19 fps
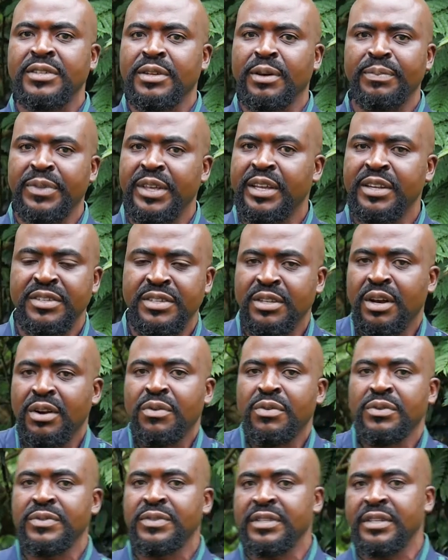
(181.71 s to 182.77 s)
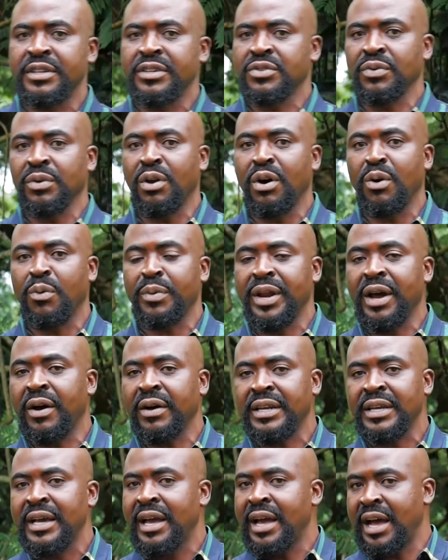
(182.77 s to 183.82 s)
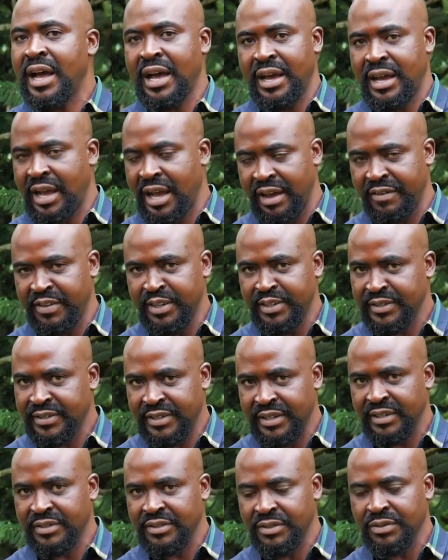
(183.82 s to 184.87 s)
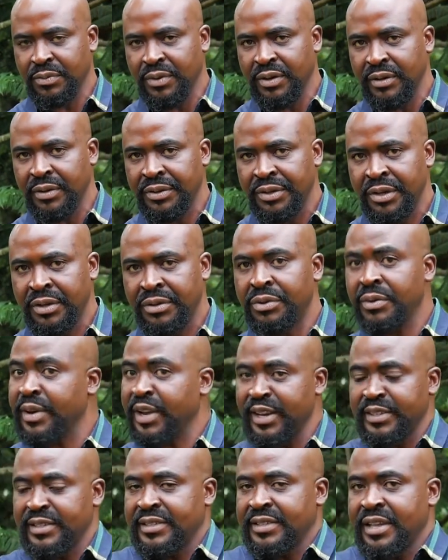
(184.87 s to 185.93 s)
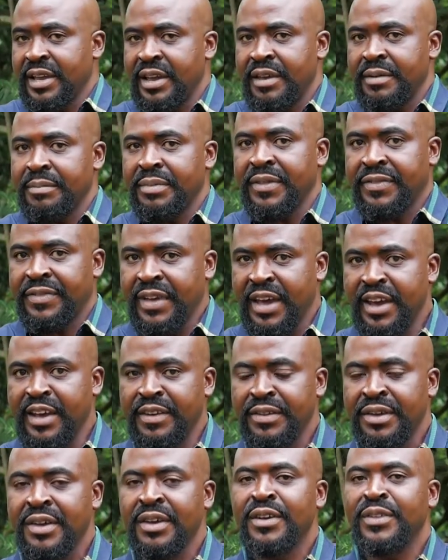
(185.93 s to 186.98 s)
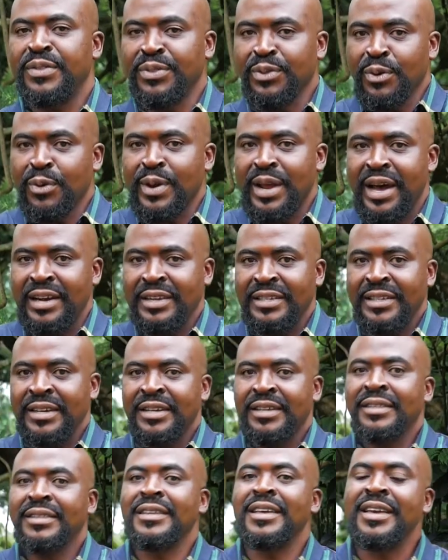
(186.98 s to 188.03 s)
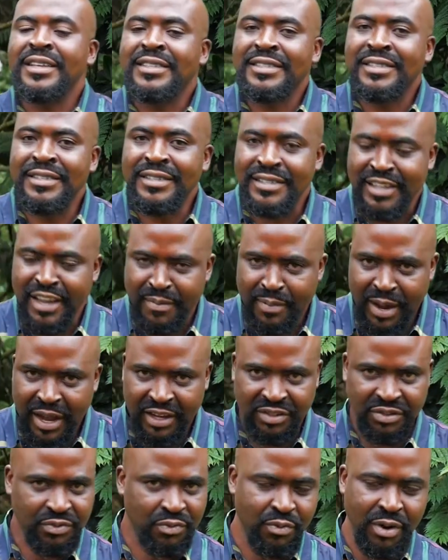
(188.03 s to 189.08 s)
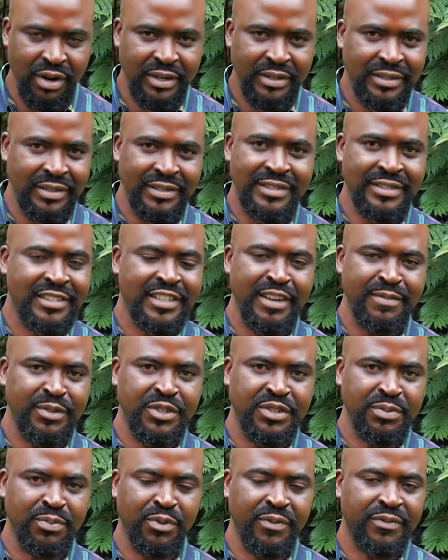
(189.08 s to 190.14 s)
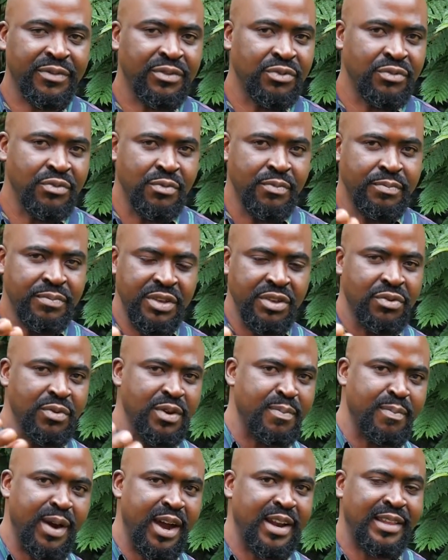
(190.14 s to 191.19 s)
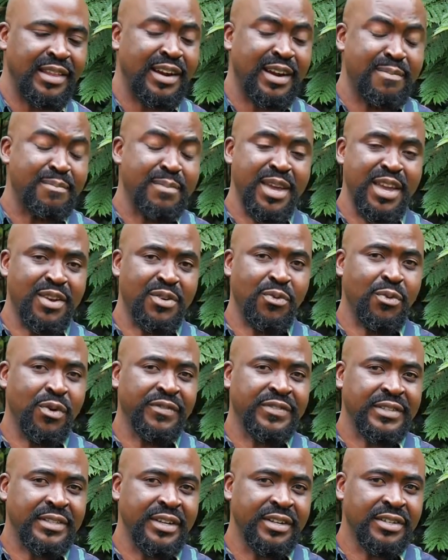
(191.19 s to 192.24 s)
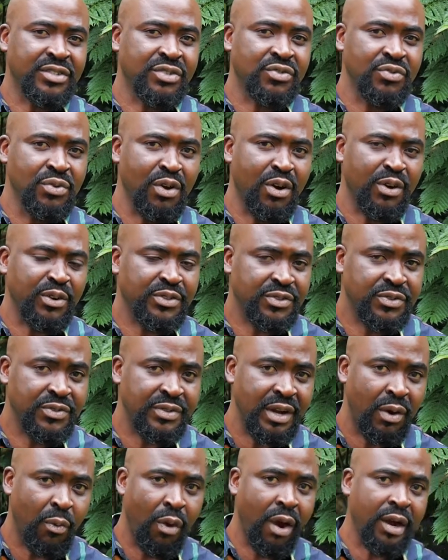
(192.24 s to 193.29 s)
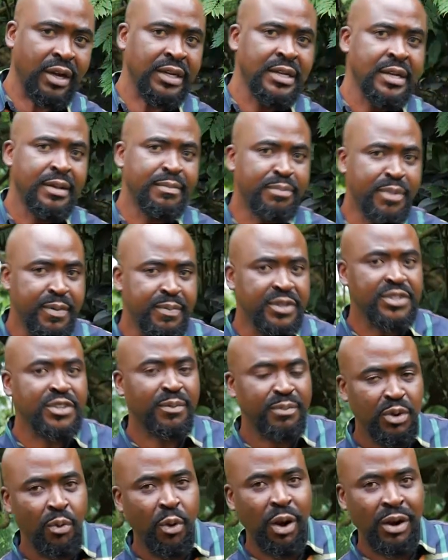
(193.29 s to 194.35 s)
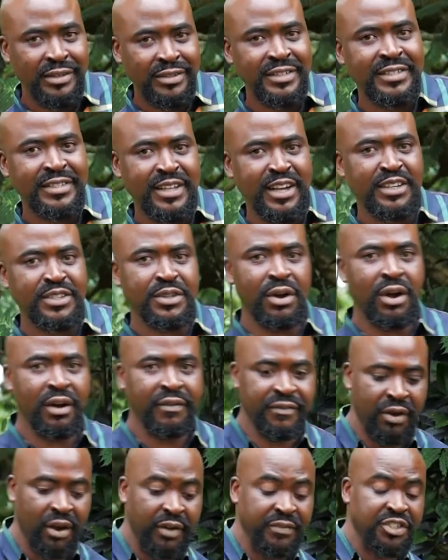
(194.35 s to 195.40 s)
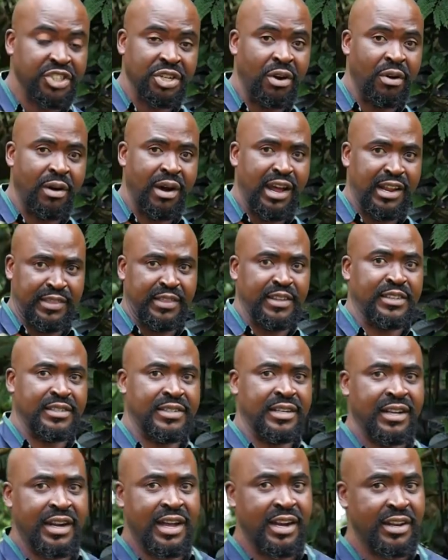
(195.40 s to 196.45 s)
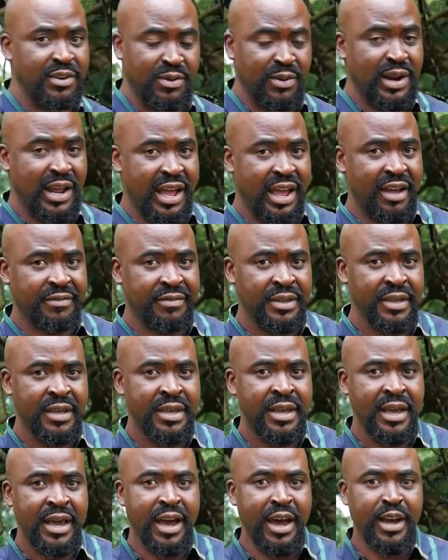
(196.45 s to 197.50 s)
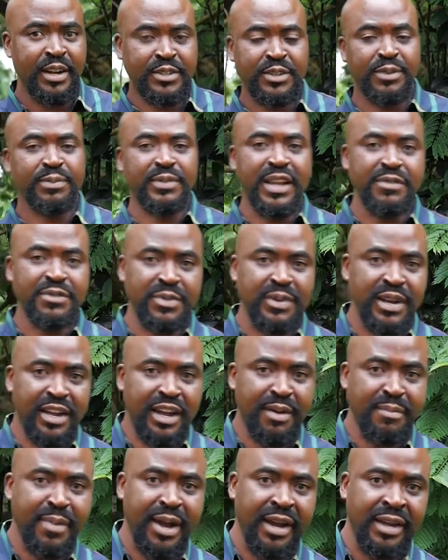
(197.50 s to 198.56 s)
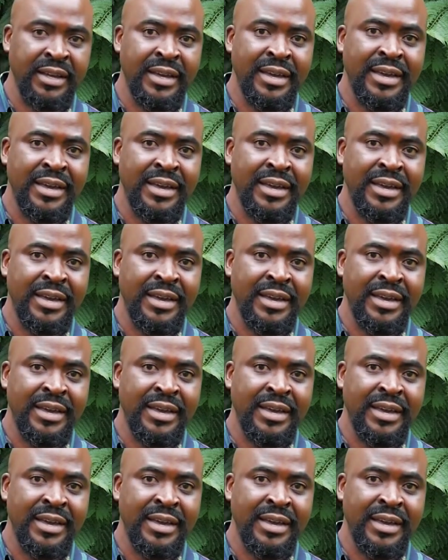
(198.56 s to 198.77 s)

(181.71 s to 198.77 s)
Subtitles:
something. It is not good to stay too long without having sex as well. You can stay, but then know that the system has to work. The system needs to move. Be you a man. There are men who have stayed too long due to their work. Maybe some they work distance offshore and things like that. They don't have, and sometimes when they come back,